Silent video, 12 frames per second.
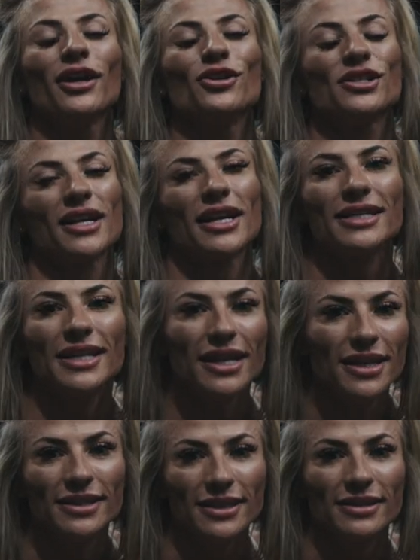You just gotta
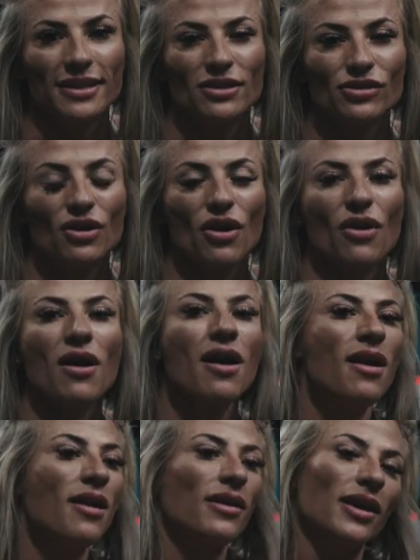stay consistent. So
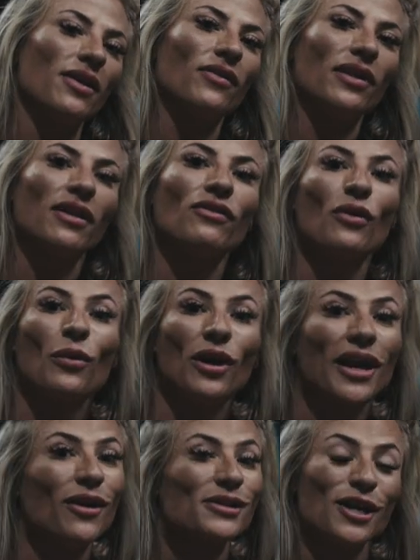even if a
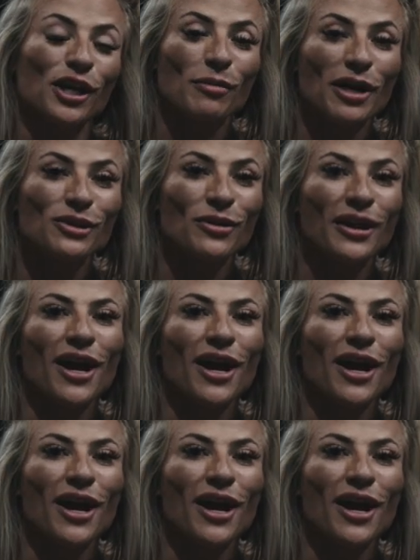workout's not your best